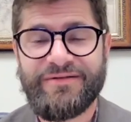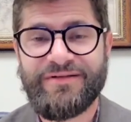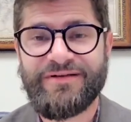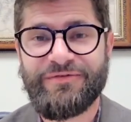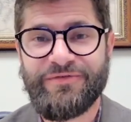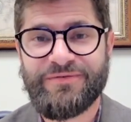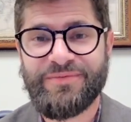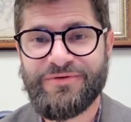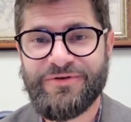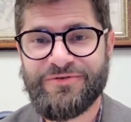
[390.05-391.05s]
the difference
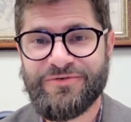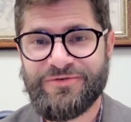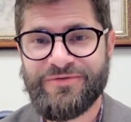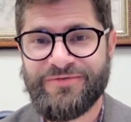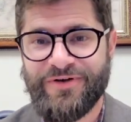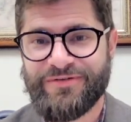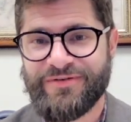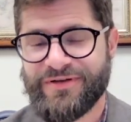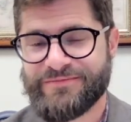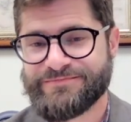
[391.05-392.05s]
between truth and falsity.